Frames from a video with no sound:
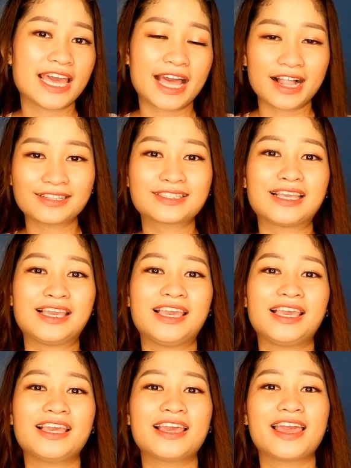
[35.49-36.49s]

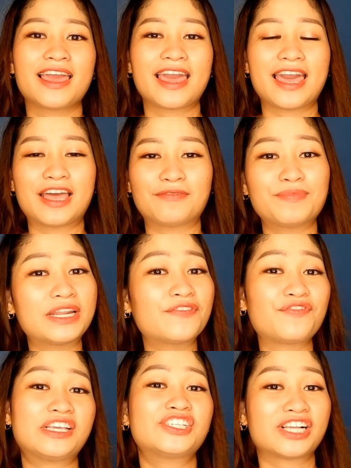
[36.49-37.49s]
healthy and
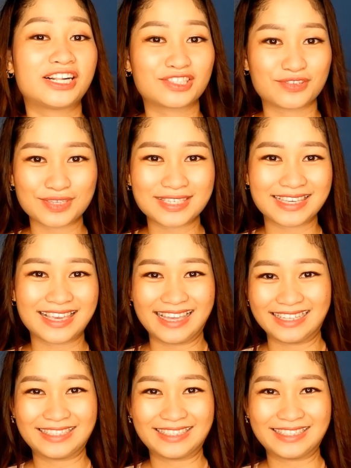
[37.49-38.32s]
beneficial to skin.